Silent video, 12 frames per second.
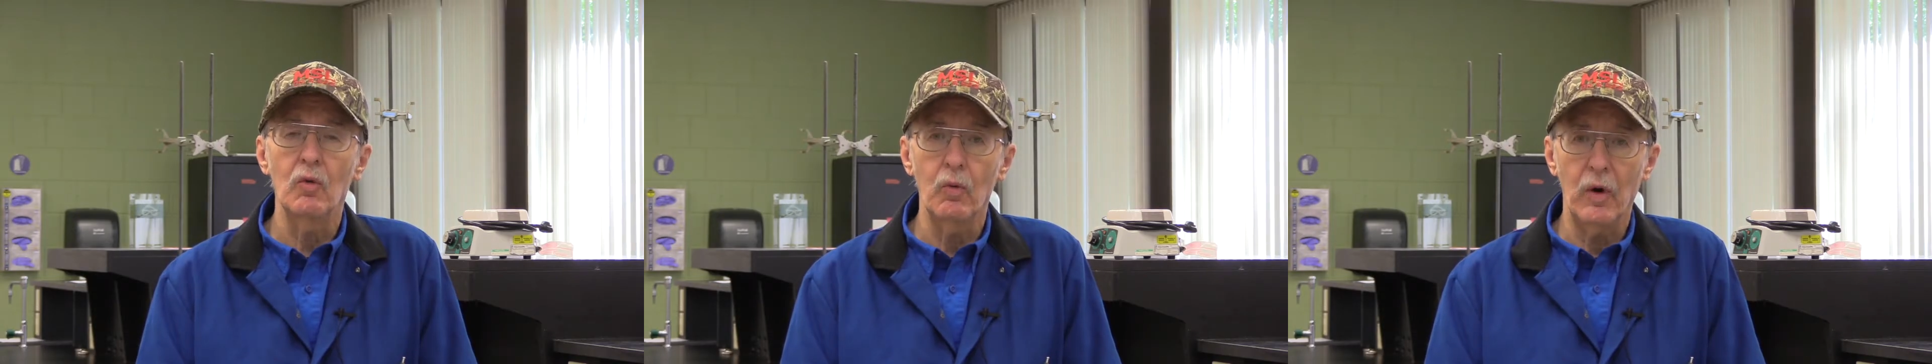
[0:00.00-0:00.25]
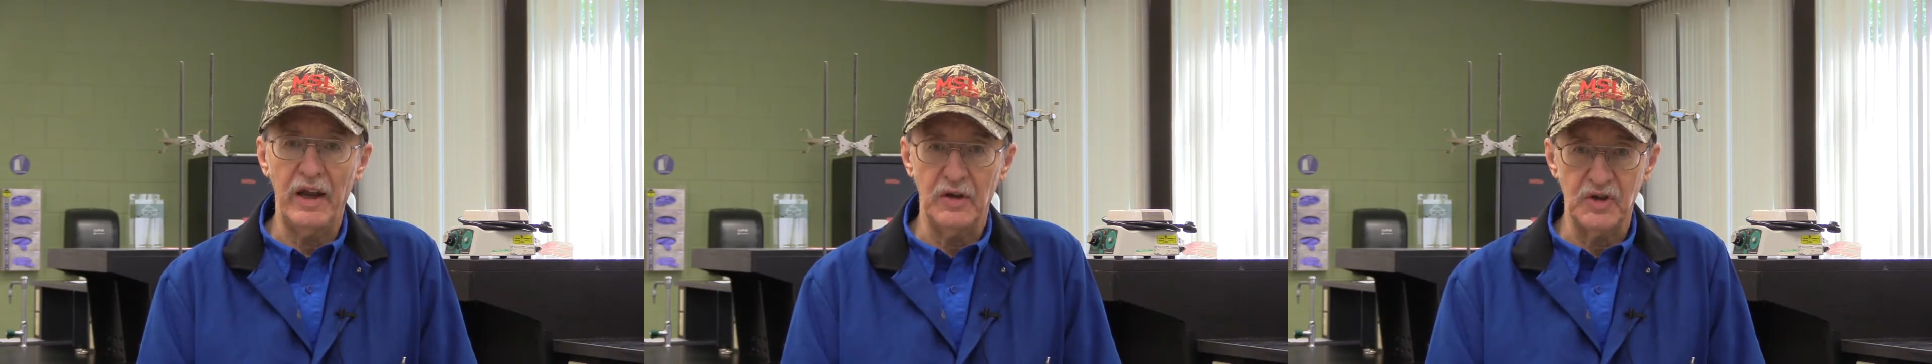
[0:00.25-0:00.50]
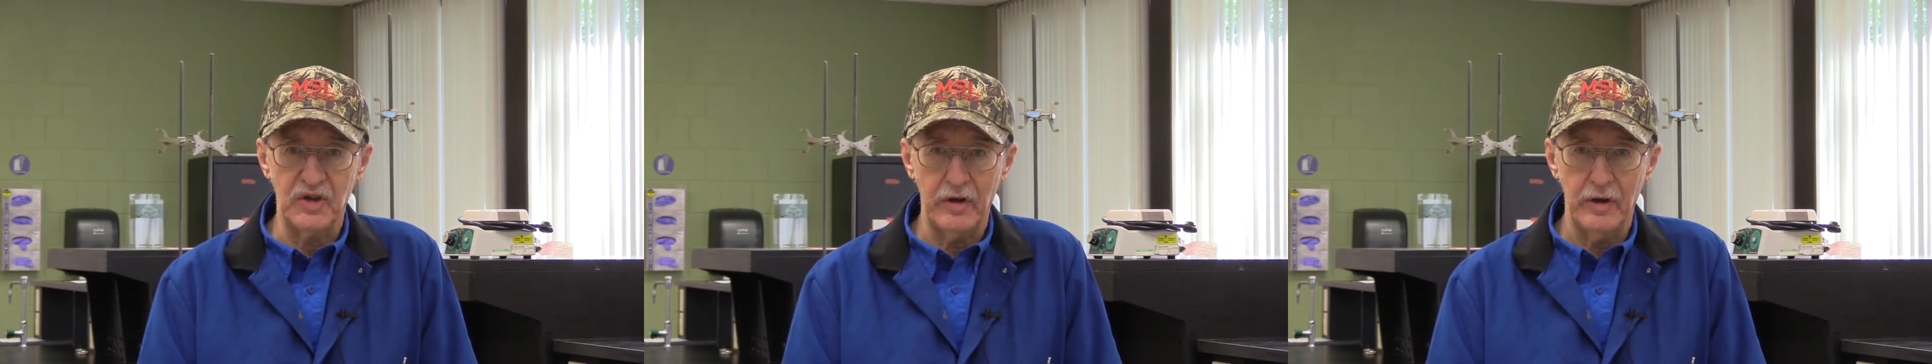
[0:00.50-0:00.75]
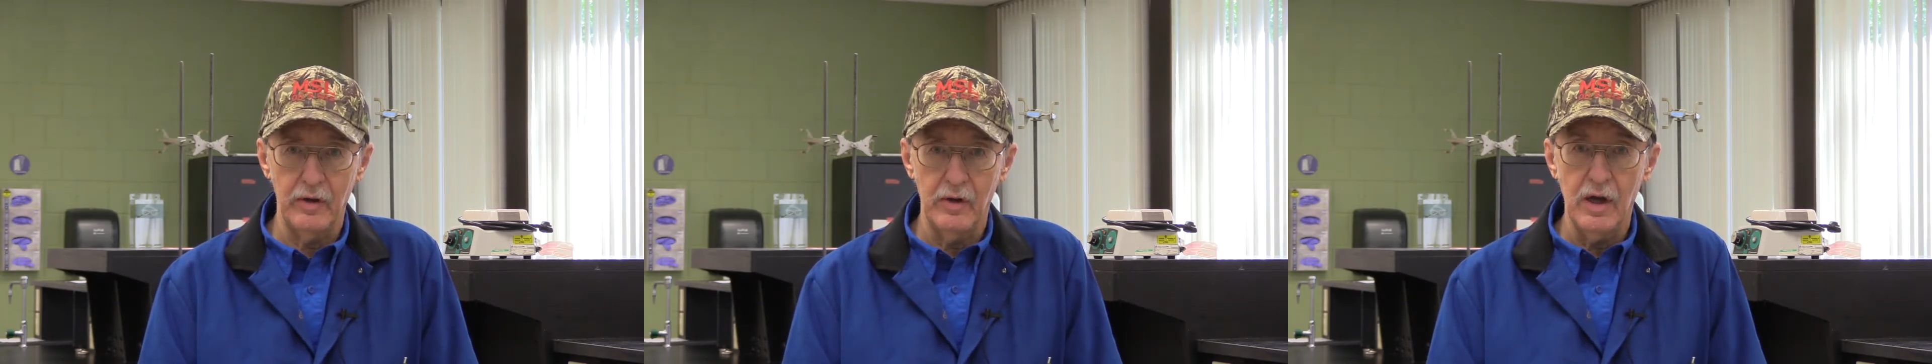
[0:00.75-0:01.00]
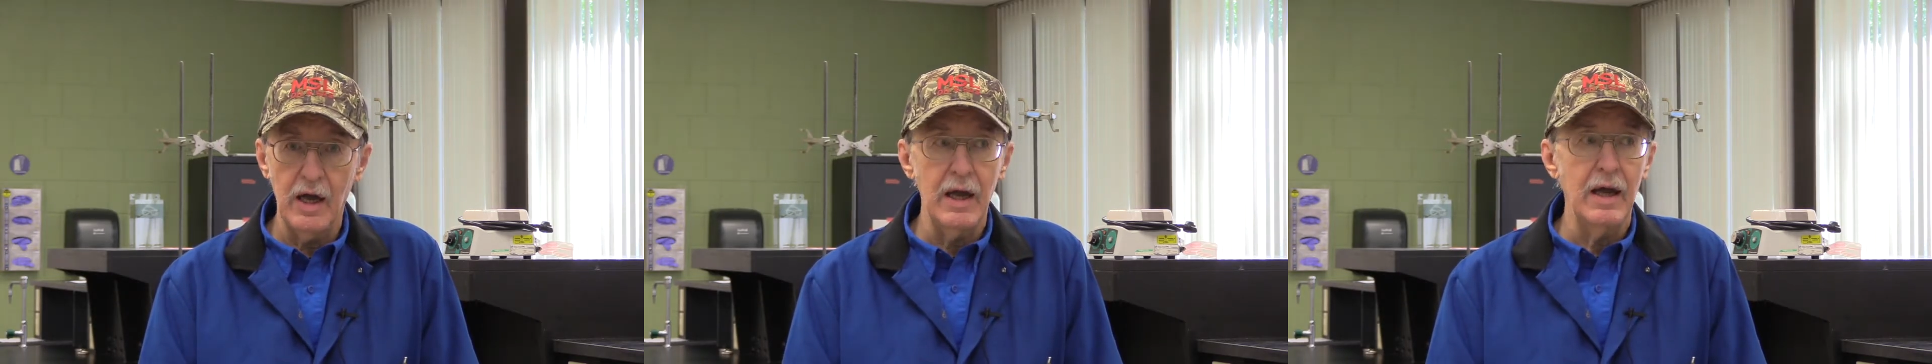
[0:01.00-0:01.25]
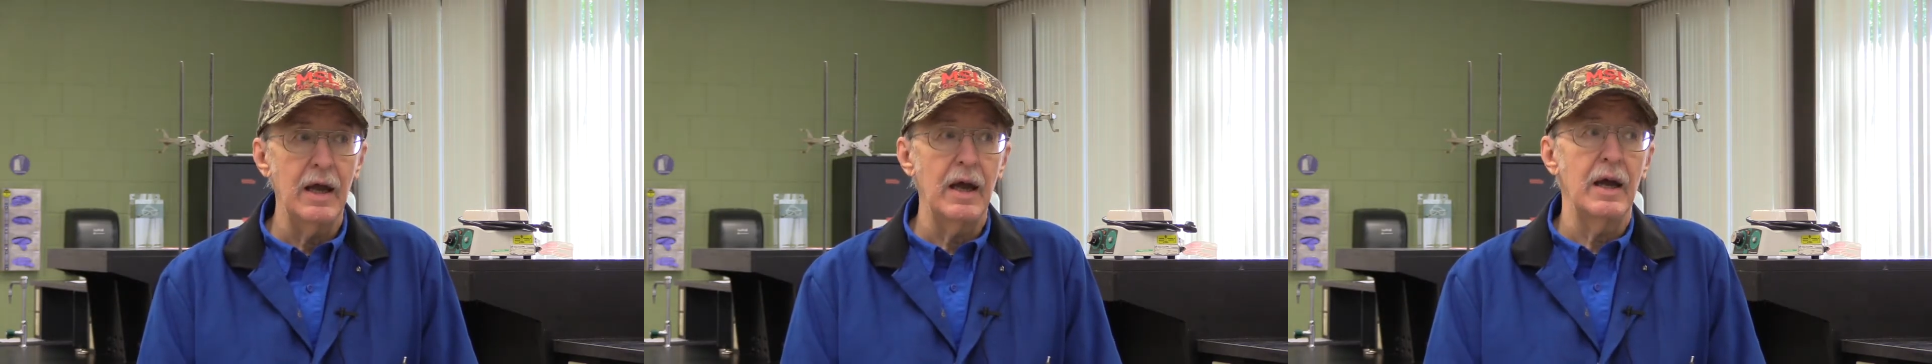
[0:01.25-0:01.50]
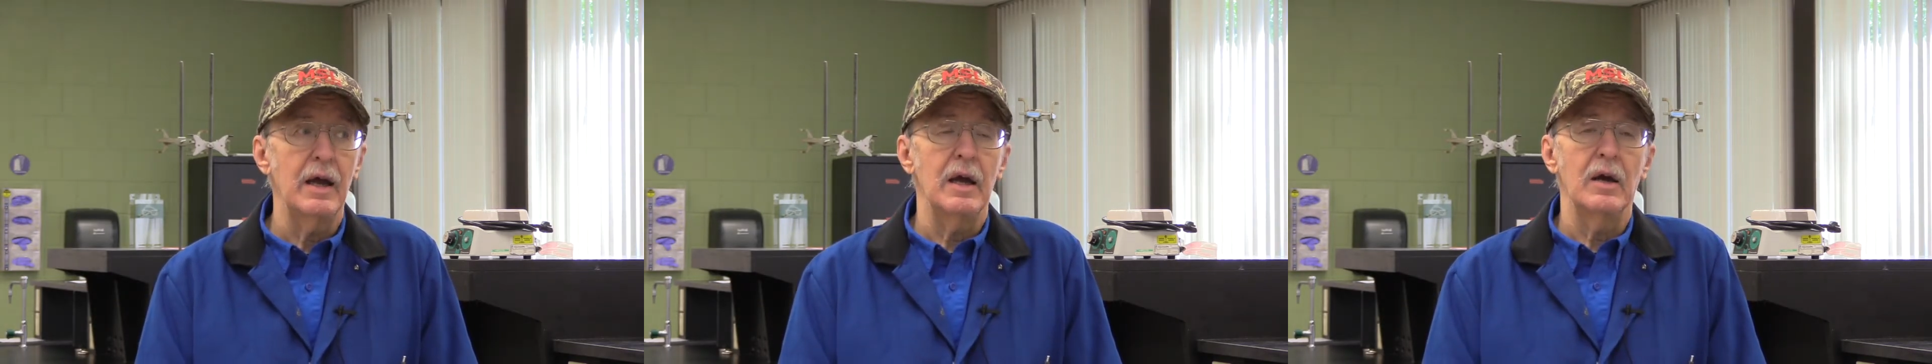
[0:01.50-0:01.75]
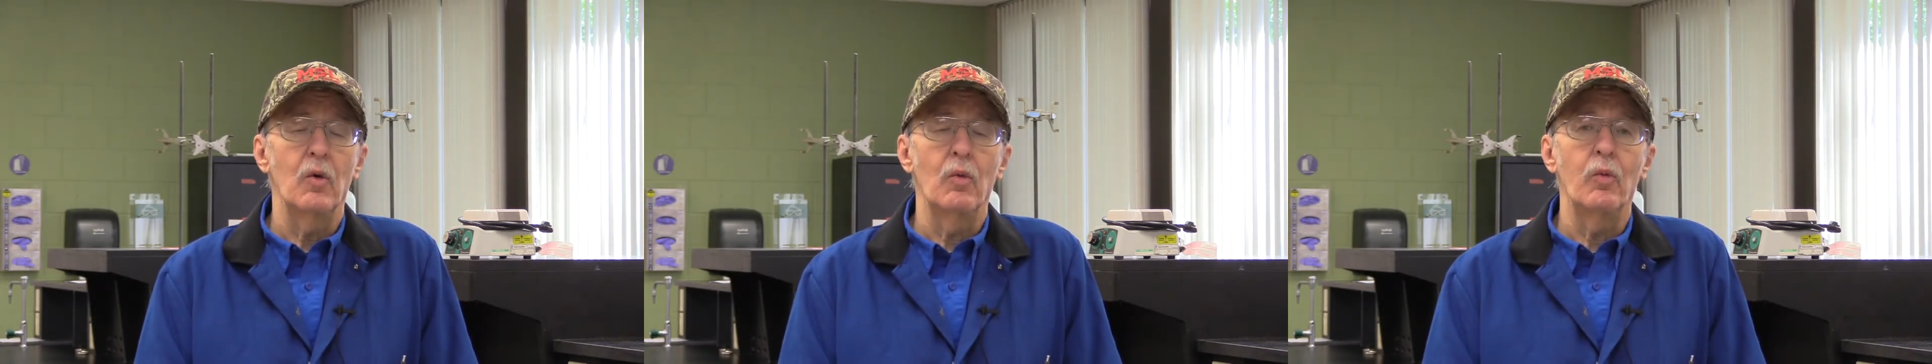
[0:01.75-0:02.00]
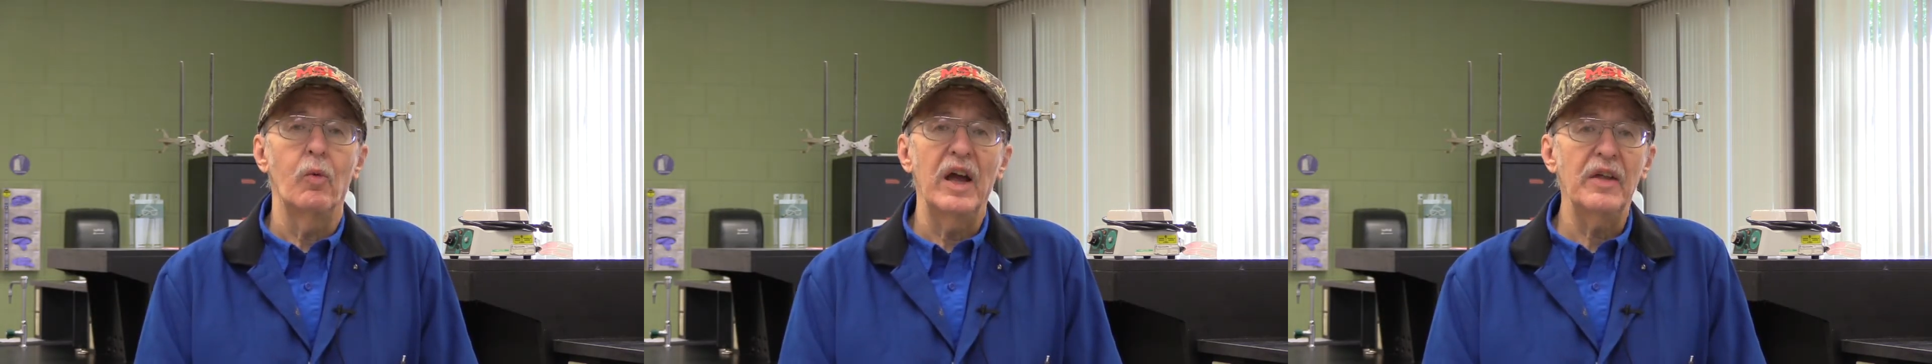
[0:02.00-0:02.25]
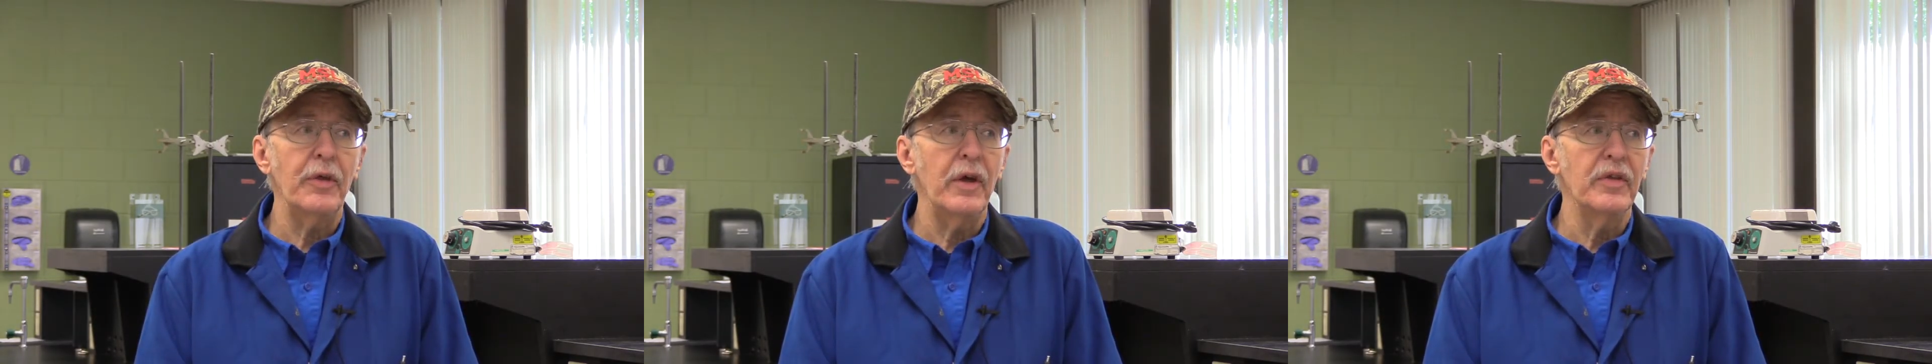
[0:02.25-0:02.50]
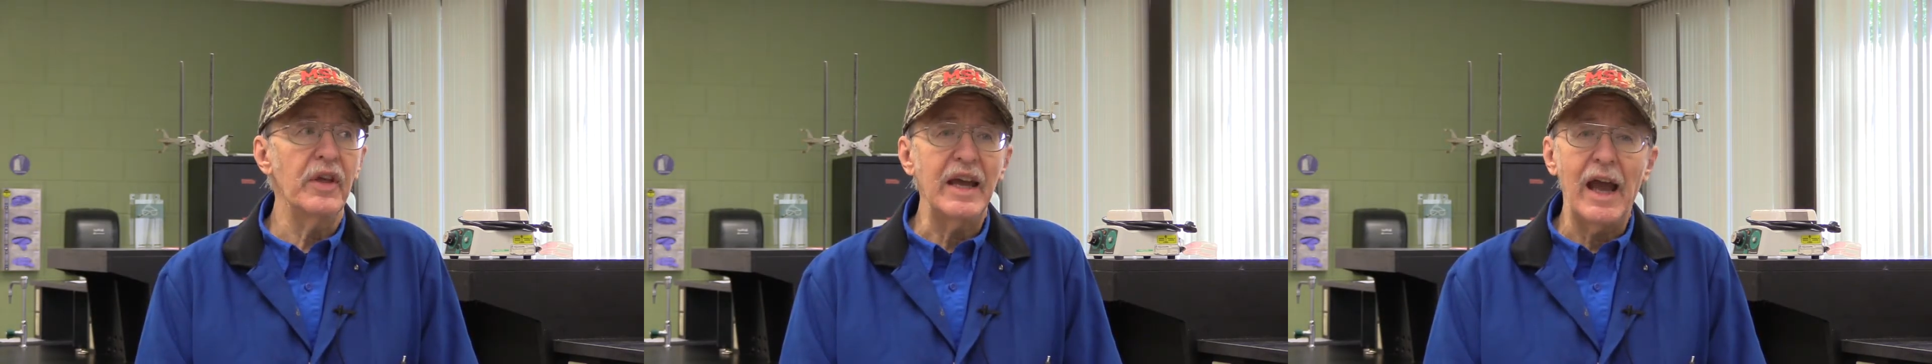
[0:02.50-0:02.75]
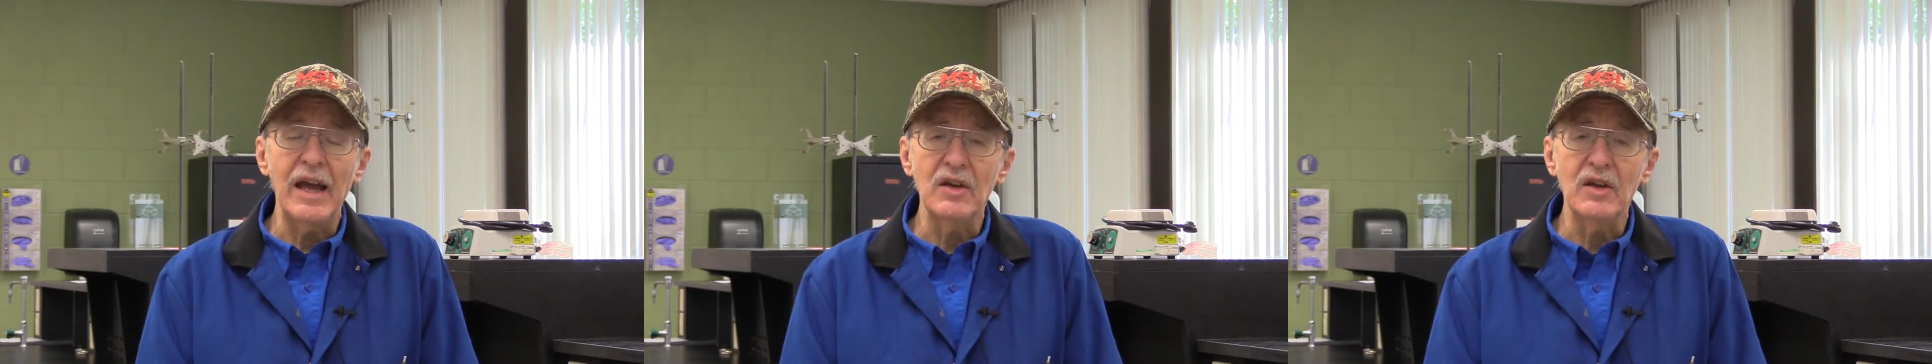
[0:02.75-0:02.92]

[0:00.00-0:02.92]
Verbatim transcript: waste. With the